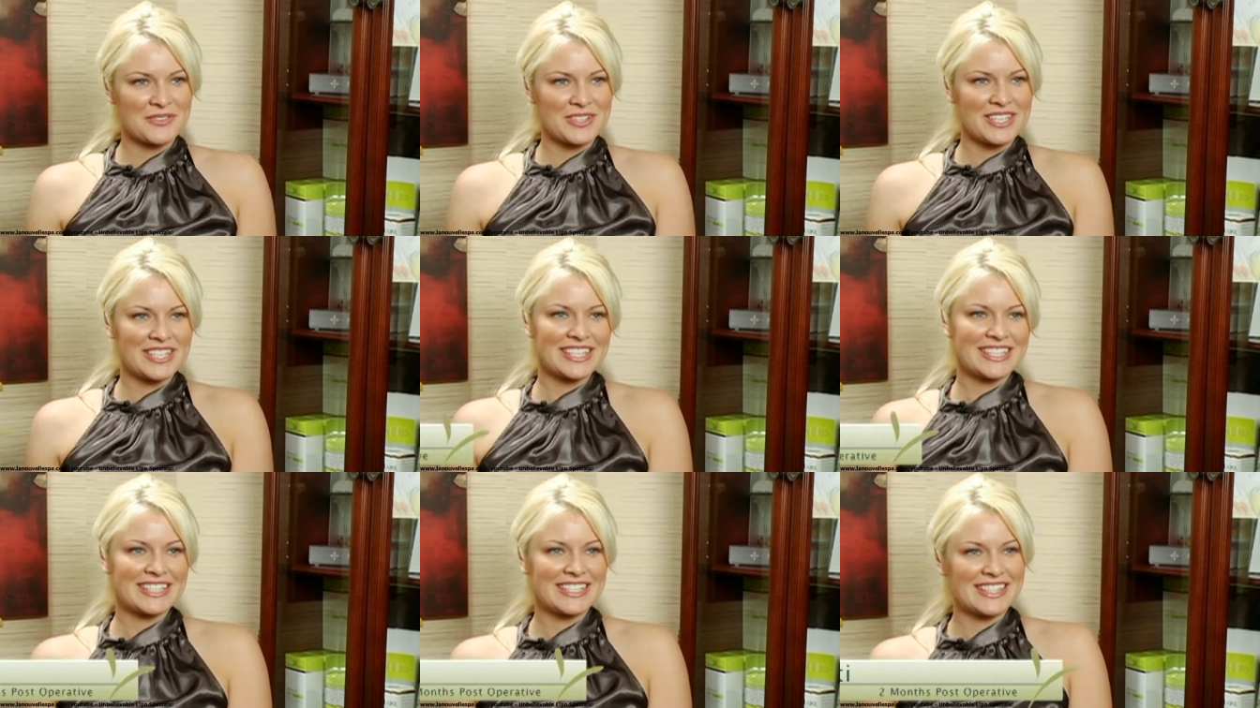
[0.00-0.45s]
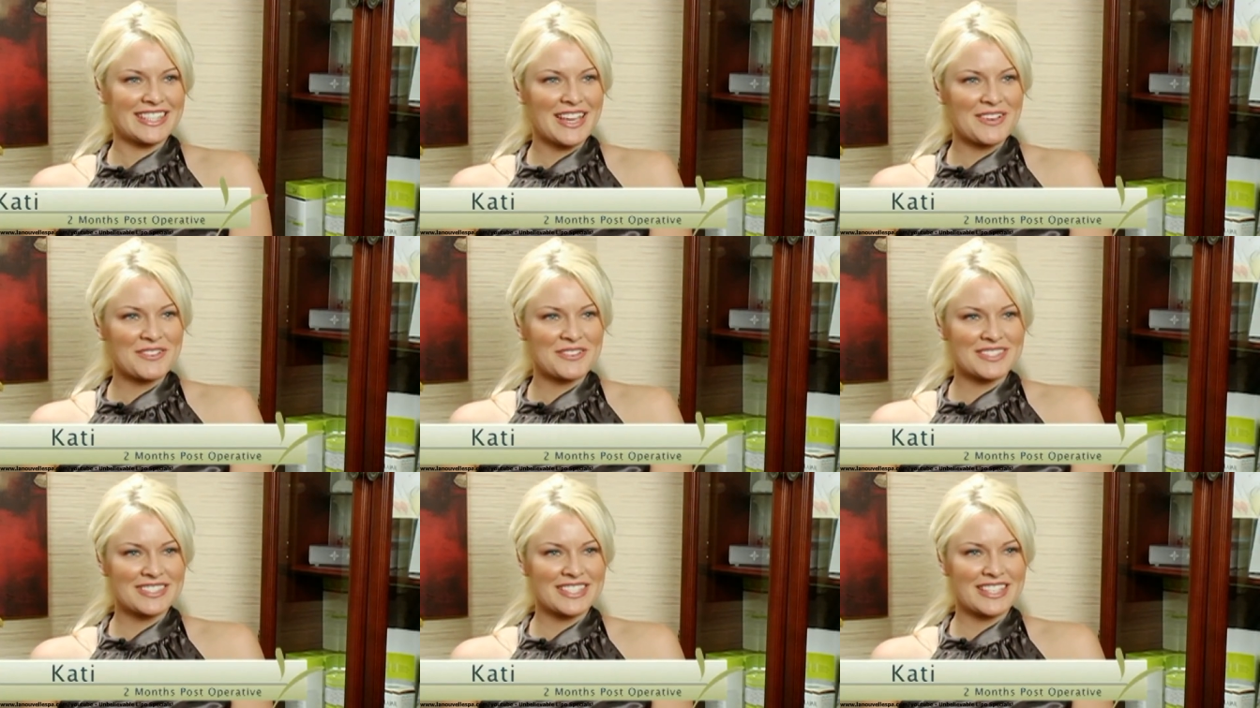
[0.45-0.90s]
weekend, and
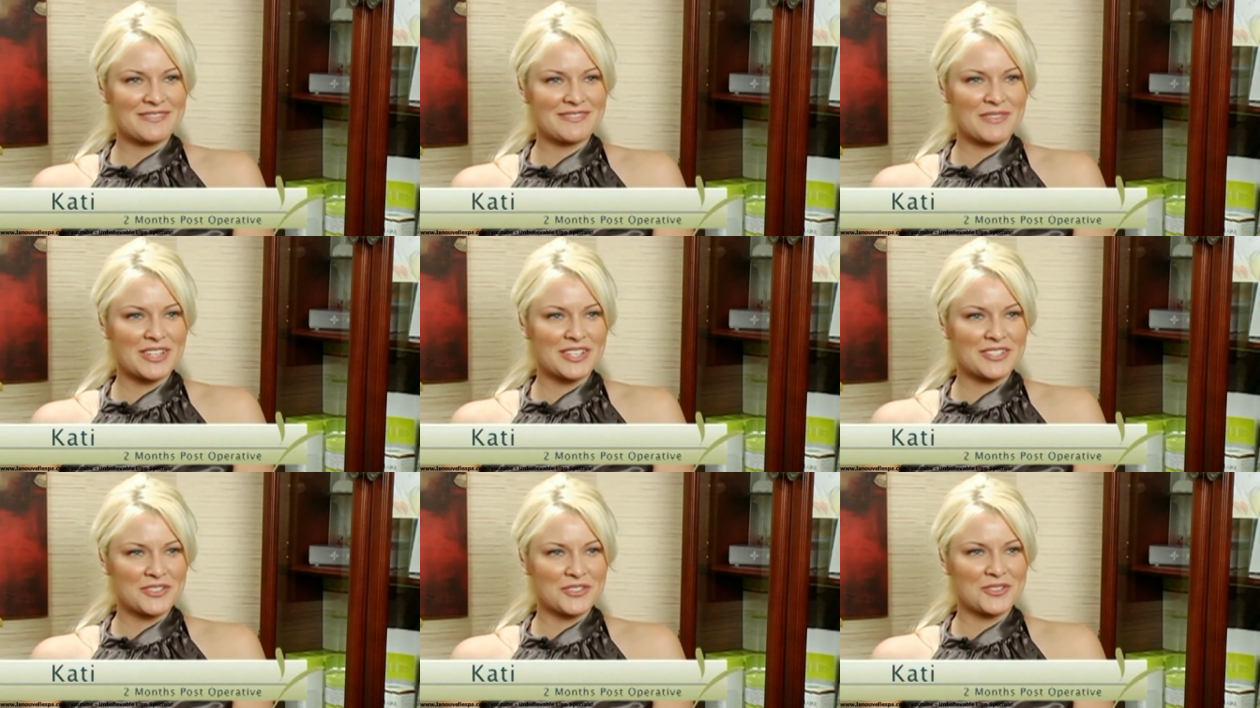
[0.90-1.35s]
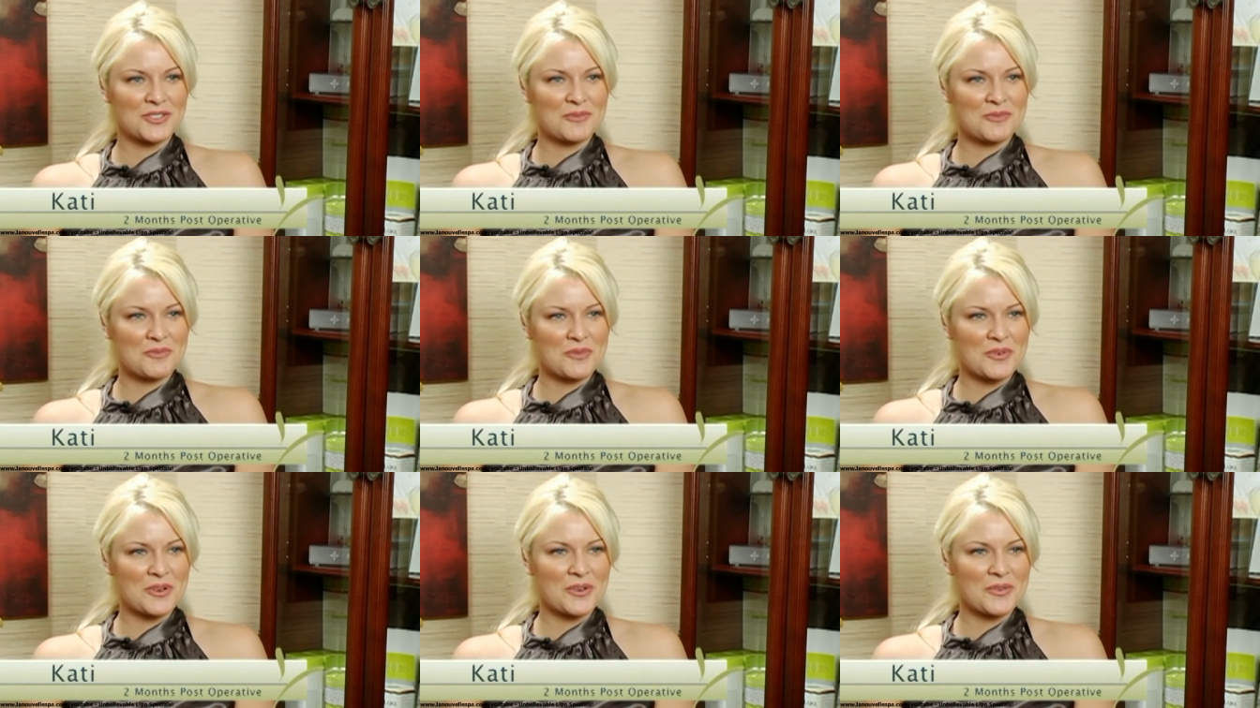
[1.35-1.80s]
that was like my
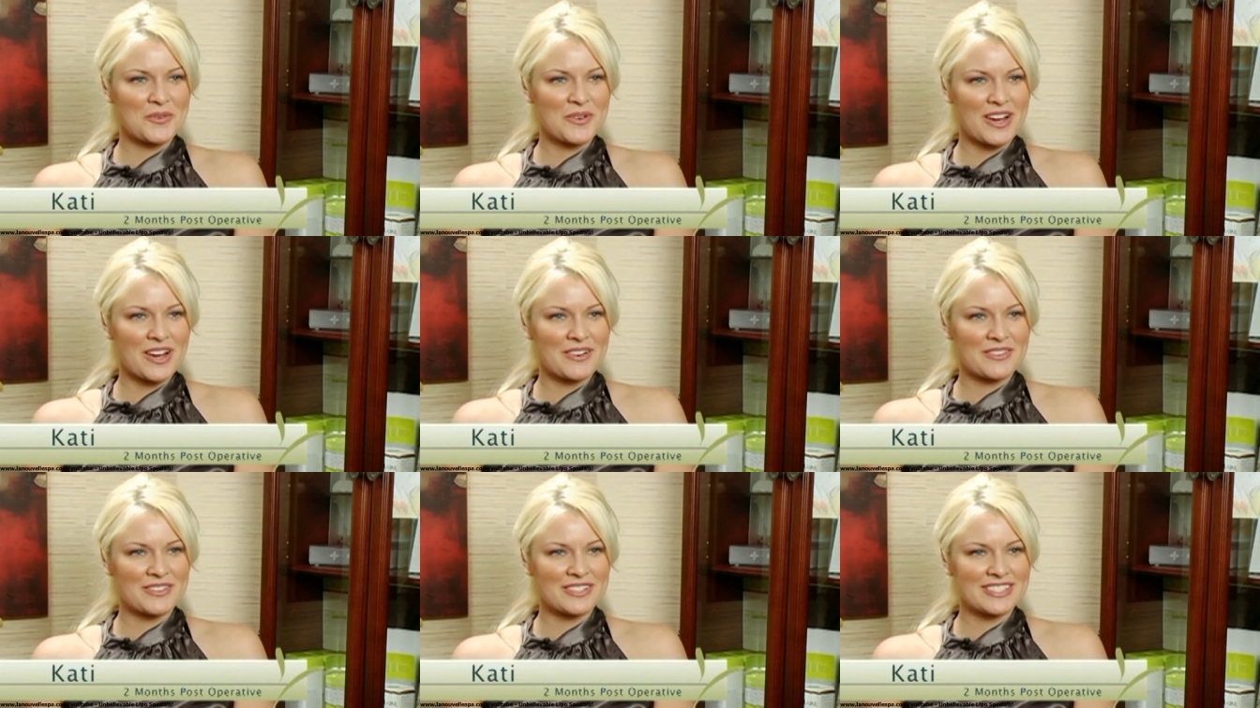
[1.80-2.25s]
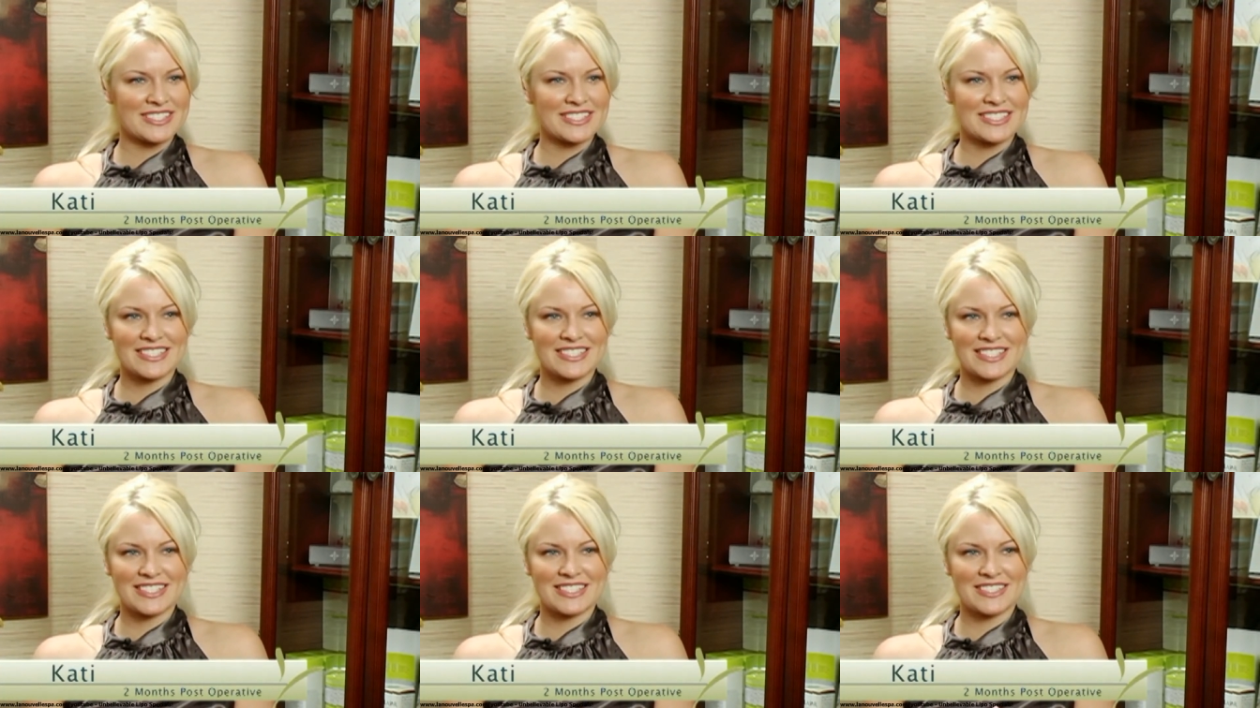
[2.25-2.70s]
turning point where I was
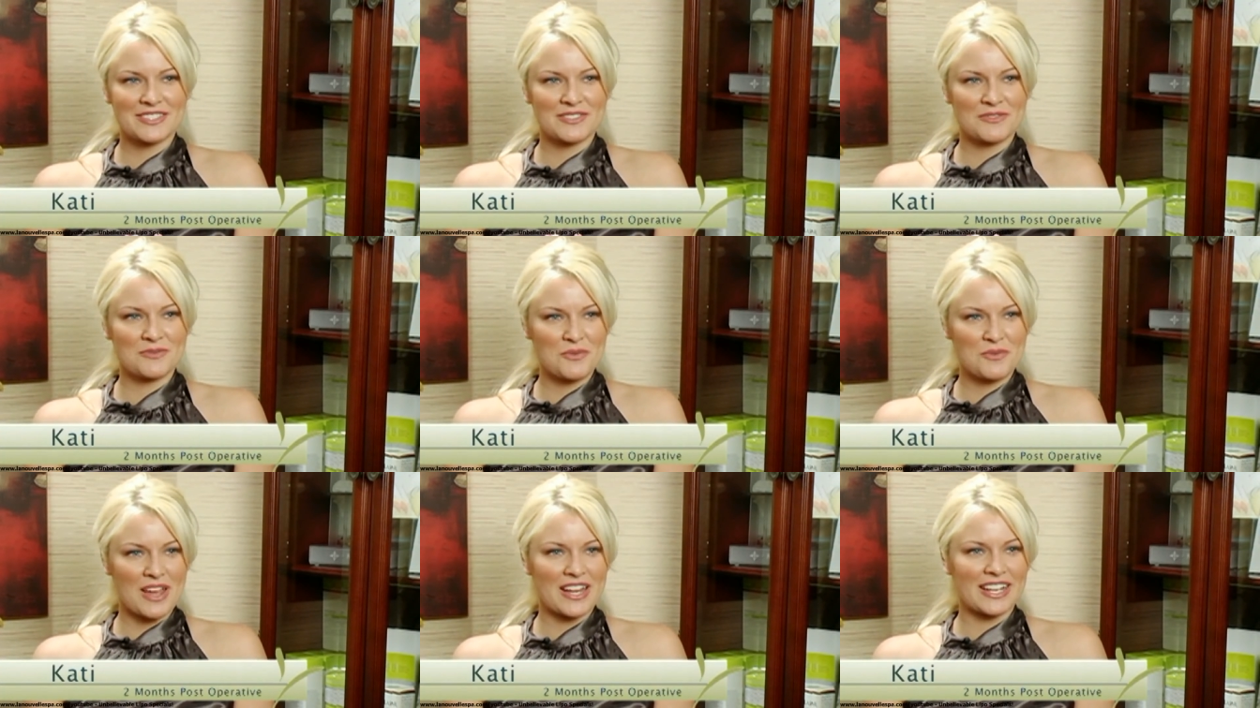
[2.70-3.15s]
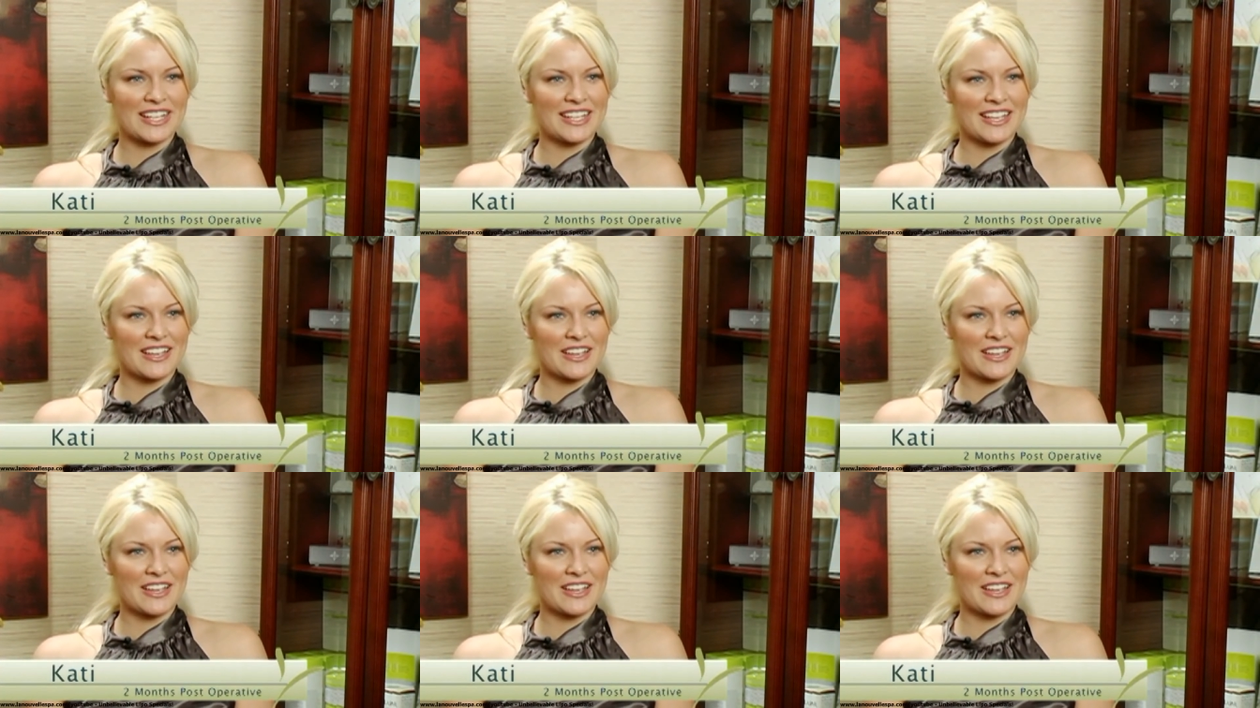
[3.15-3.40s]
just ready.